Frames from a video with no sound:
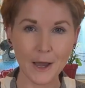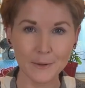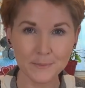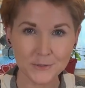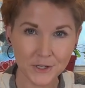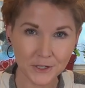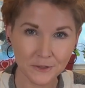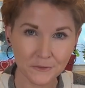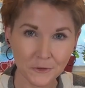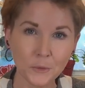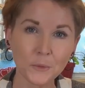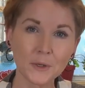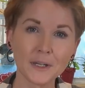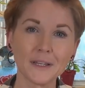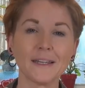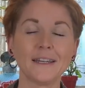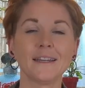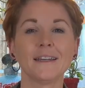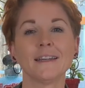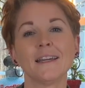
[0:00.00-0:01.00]
I'm Jennifer
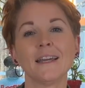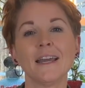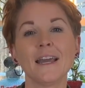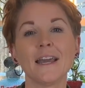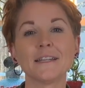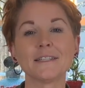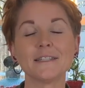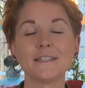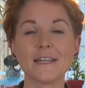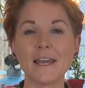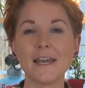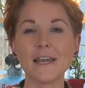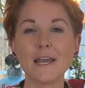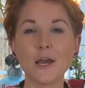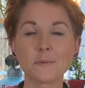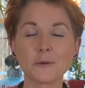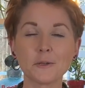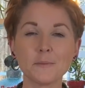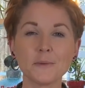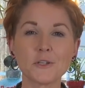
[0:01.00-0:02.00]
Willie and today
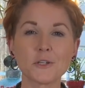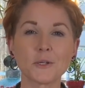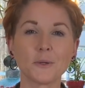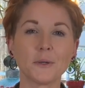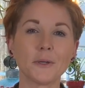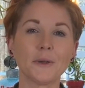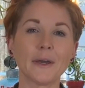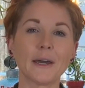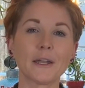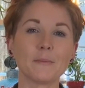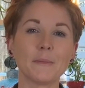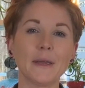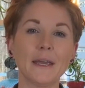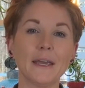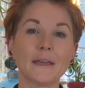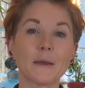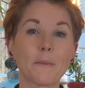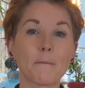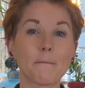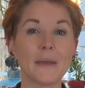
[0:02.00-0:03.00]
I'm going to be showing you how to
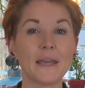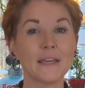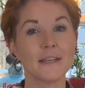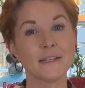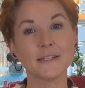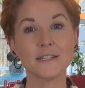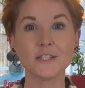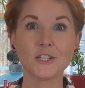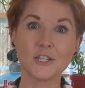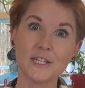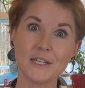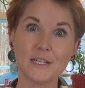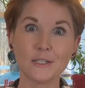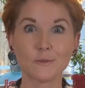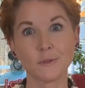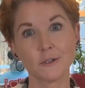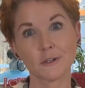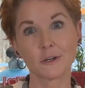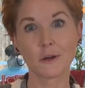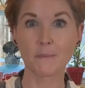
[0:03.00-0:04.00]
make bacon
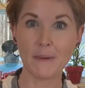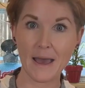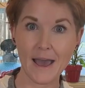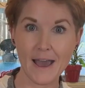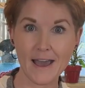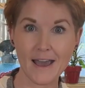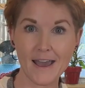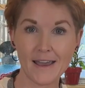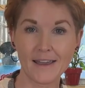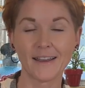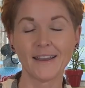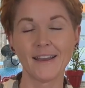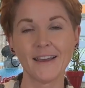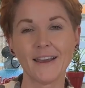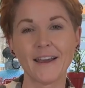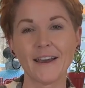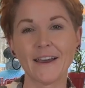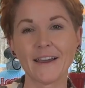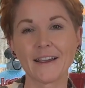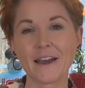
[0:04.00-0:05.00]
cheeseburger pie.
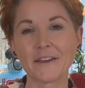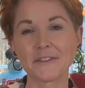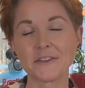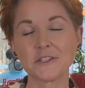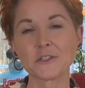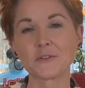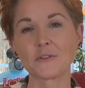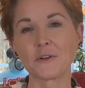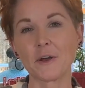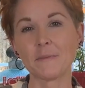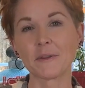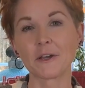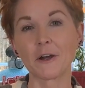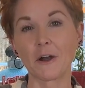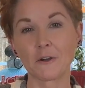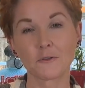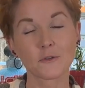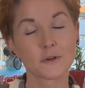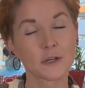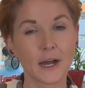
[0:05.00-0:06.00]
I got this from the
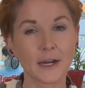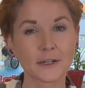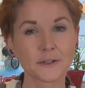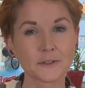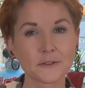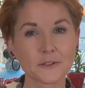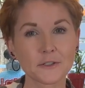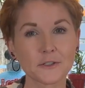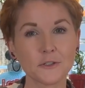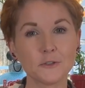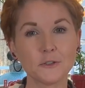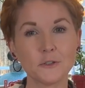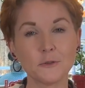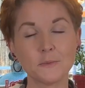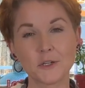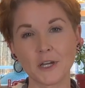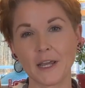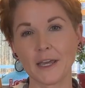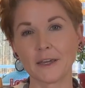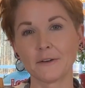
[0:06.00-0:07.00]
Carnivore Doctor's
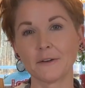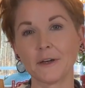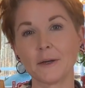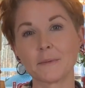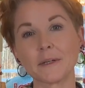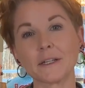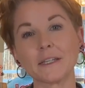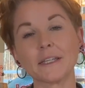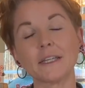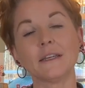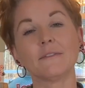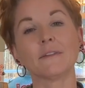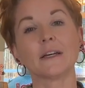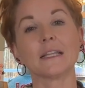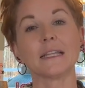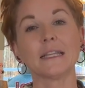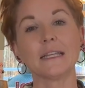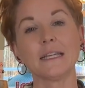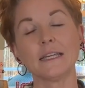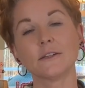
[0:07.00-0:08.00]
YouTube channel. I'm going to leave
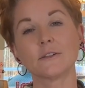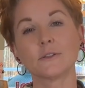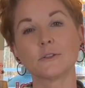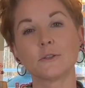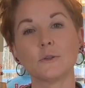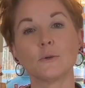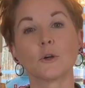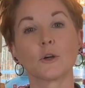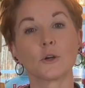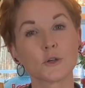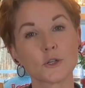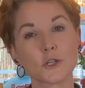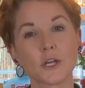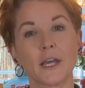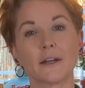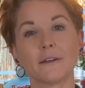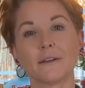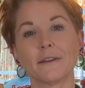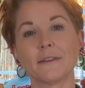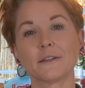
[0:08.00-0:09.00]
a link to her
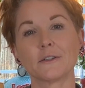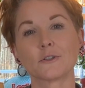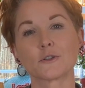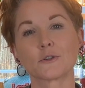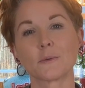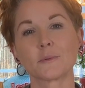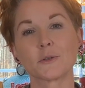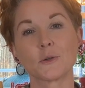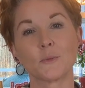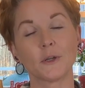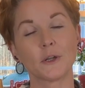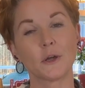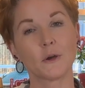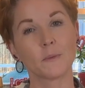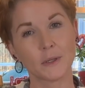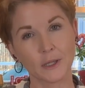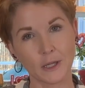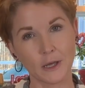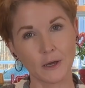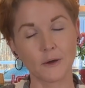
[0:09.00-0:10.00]
channel in the description
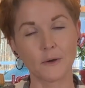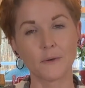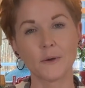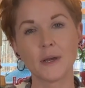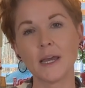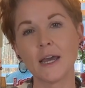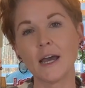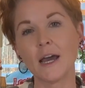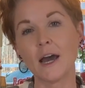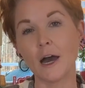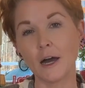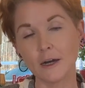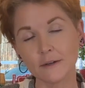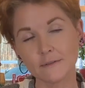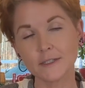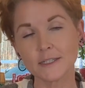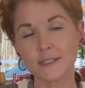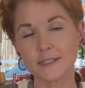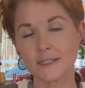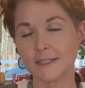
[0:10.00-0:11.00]
window below.
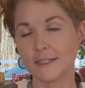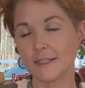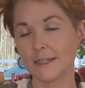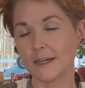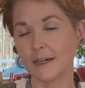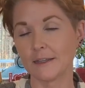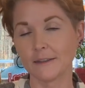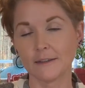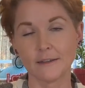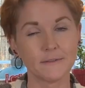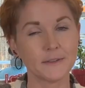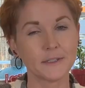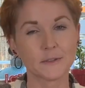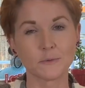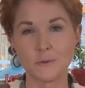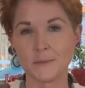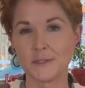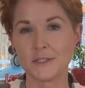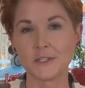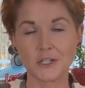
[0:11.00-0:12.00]
Obviously, I love
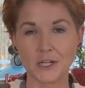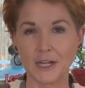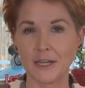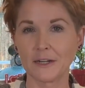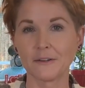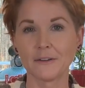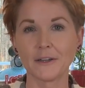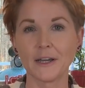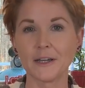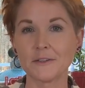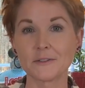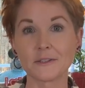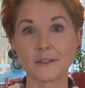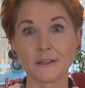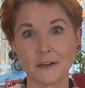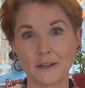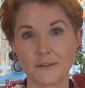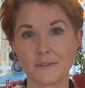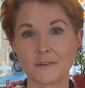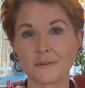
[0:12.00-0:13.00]
this woman's channel. I use a
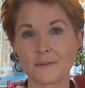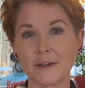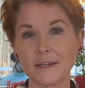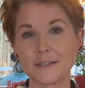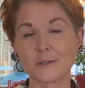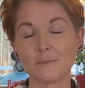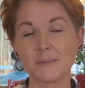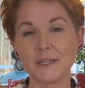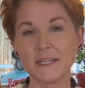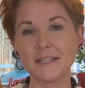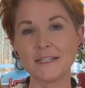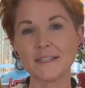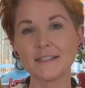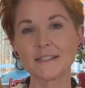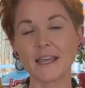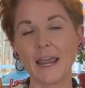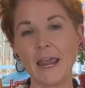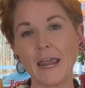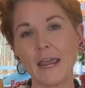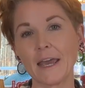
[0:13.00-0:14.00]
lot of her
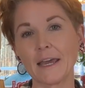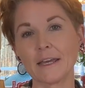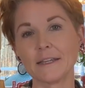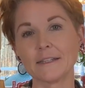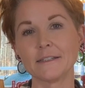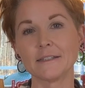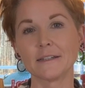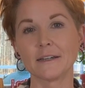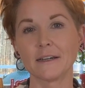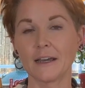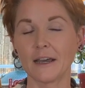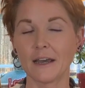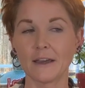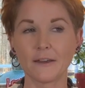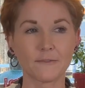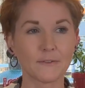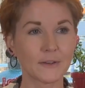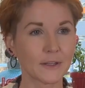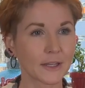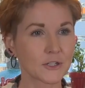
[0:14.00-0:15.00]
recipes and
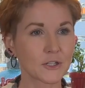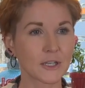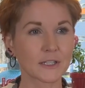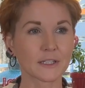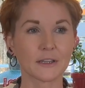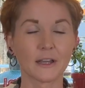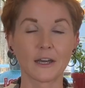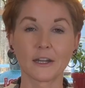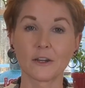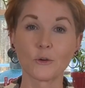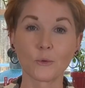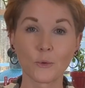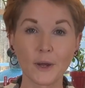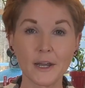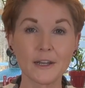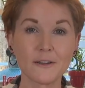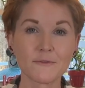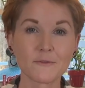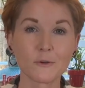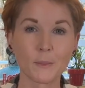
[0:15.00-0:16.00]
I feel like she has a lot of
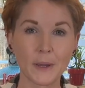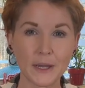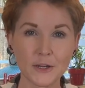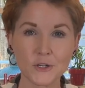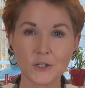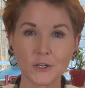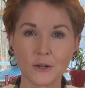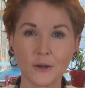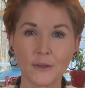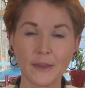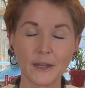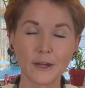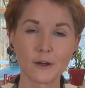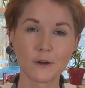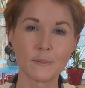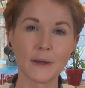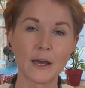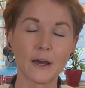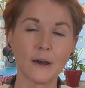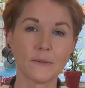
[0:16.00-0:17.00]
great information on
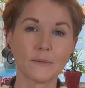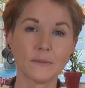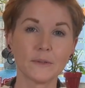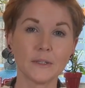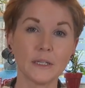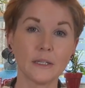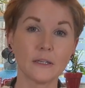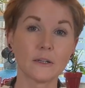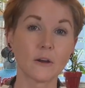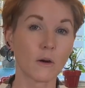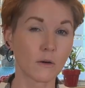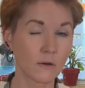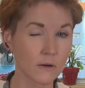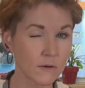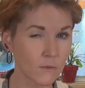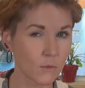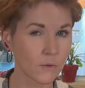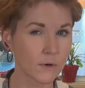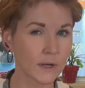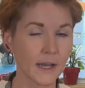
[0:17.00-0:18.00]
there about the
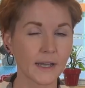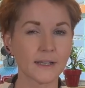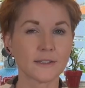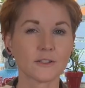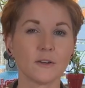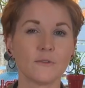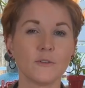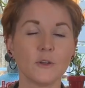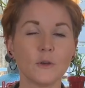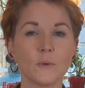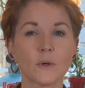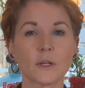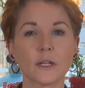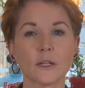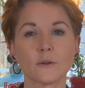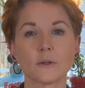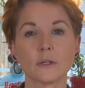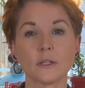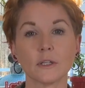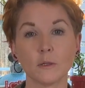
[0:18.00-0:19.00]
carnivore diet. So if you want
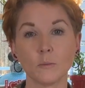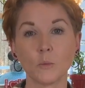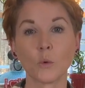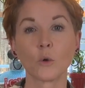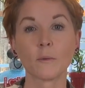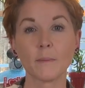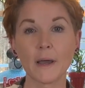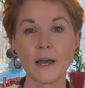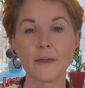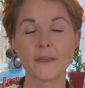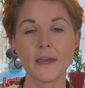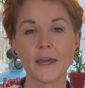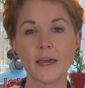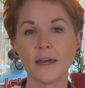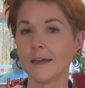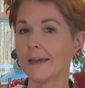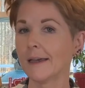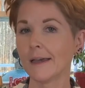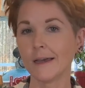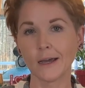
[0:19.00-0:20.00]
to learn a little more about
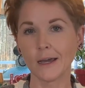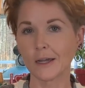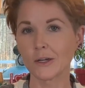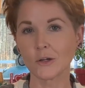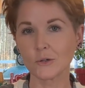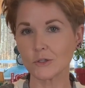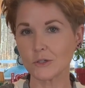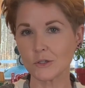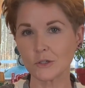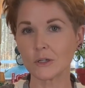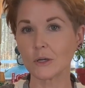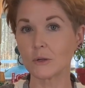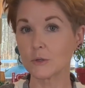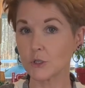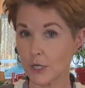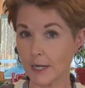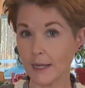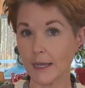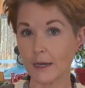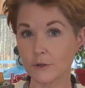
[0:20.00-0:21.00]
that, I encourage you to go
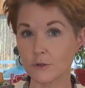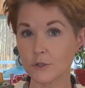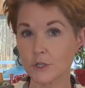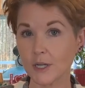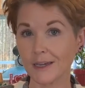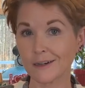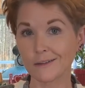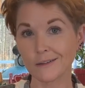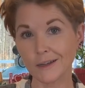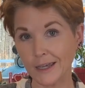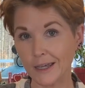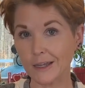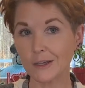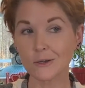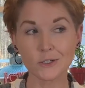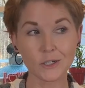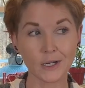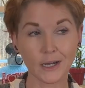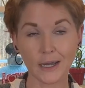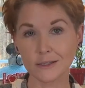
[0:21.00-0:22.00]
check out her channel and
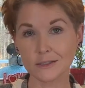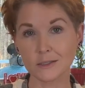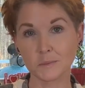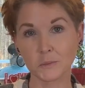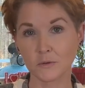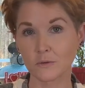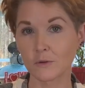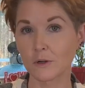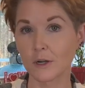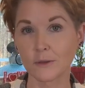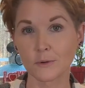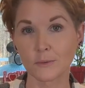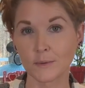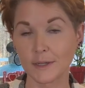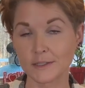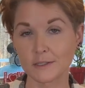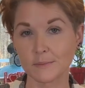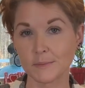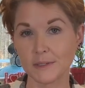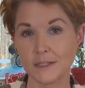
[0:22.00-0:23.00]
go check out some of her other
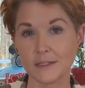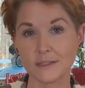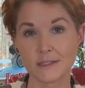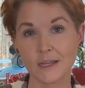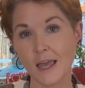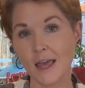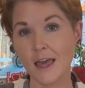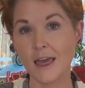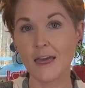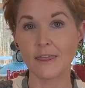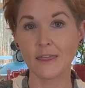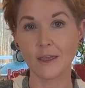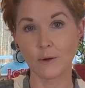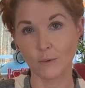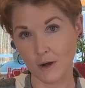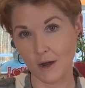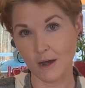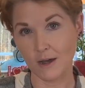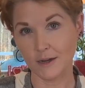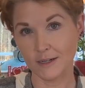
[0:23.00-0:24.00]
recipes. They
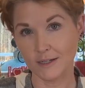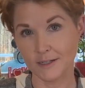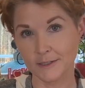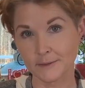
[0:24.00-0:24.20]
rock.